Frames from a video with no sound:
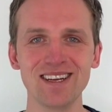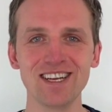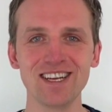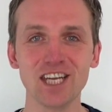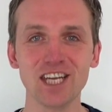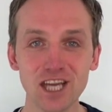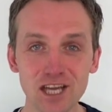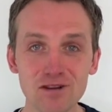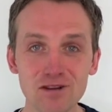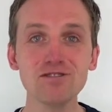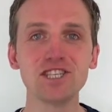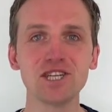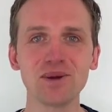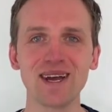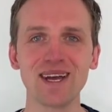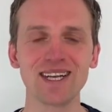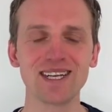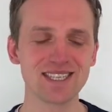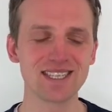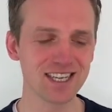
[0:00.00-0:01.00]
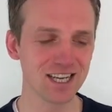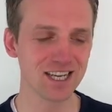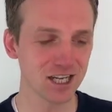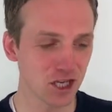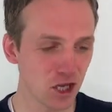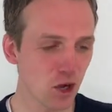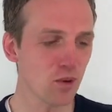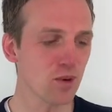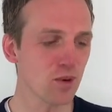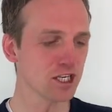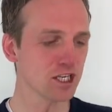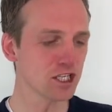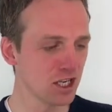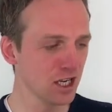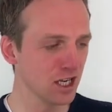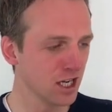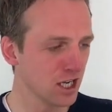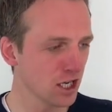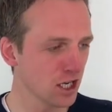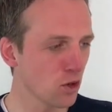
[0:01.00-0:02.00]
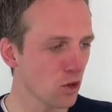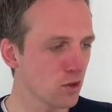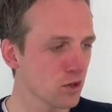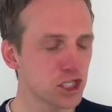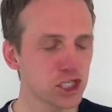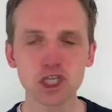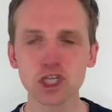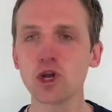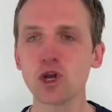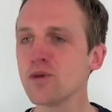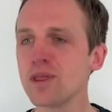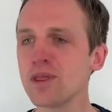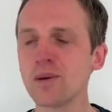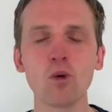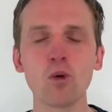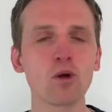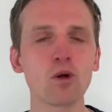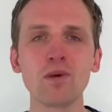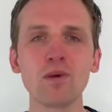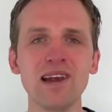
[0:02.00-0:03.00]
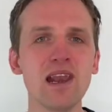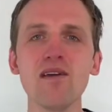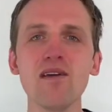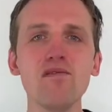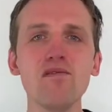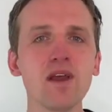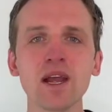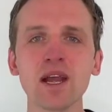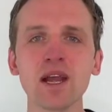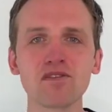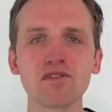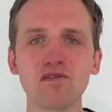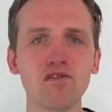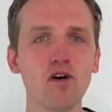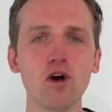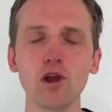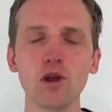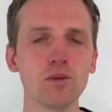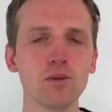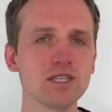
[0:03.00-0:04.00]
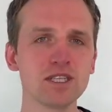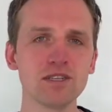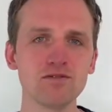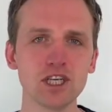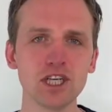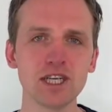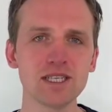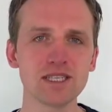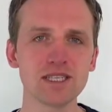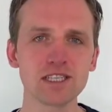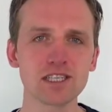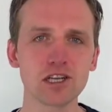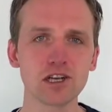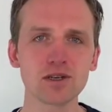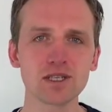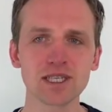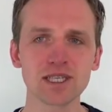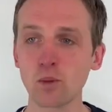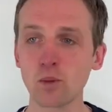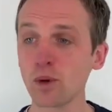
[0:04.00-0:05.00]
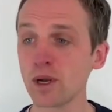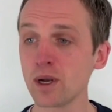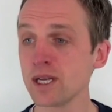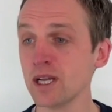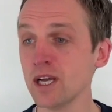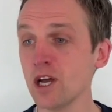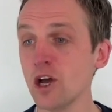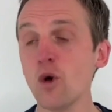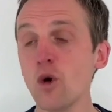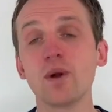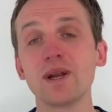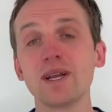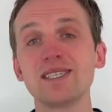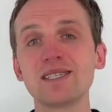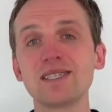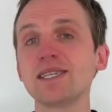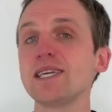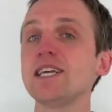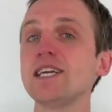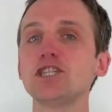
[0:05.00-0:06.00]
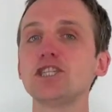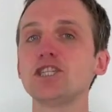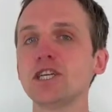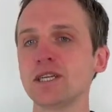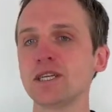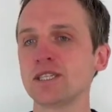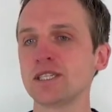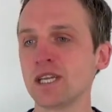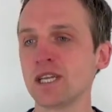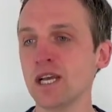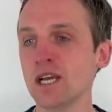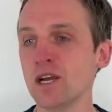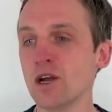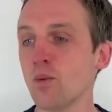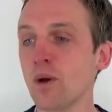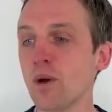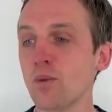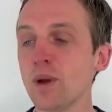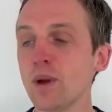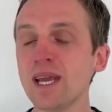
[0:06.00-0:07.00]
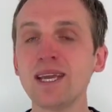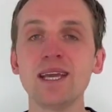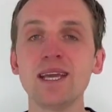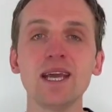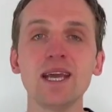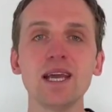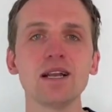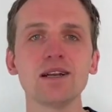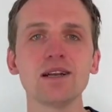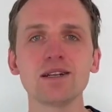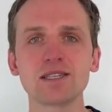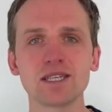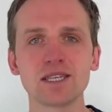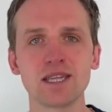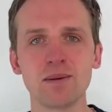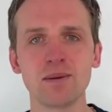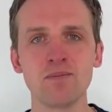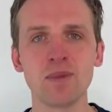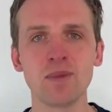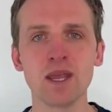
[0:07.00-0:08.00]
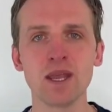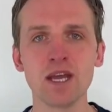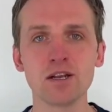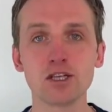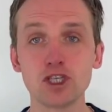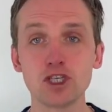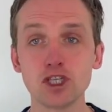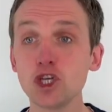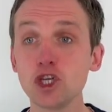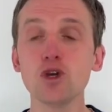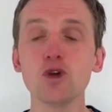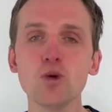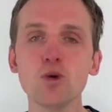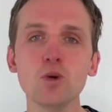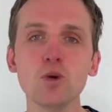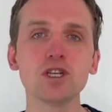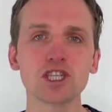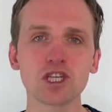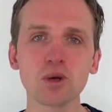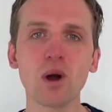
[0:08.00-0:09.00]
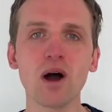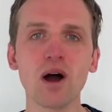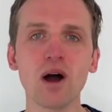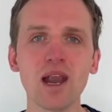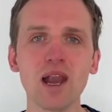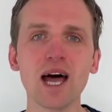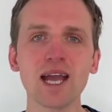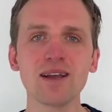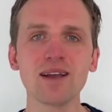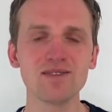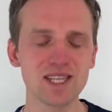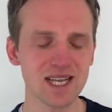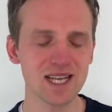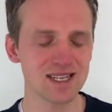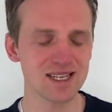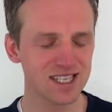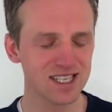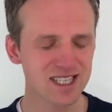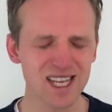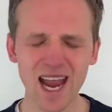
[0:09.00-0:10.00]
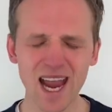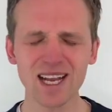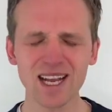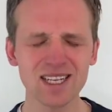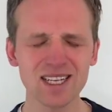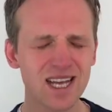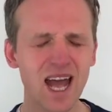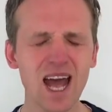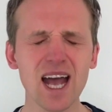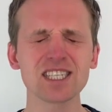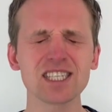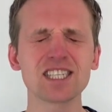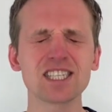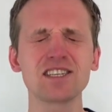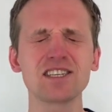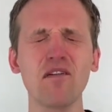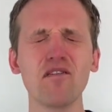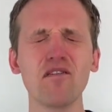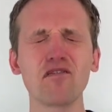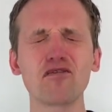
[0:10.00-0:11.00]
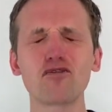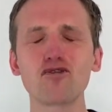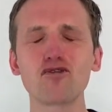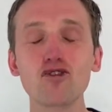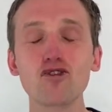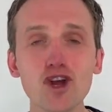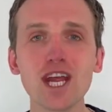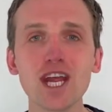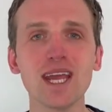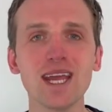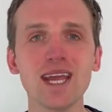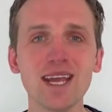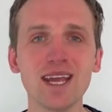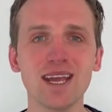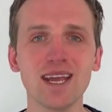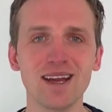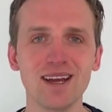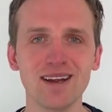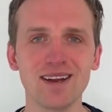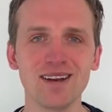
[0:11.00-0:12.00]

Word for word: You do it. Go and go and show them what living as followers of Jesus looks like. What it, what his teachings when we yield to them do to our lives. They set us free.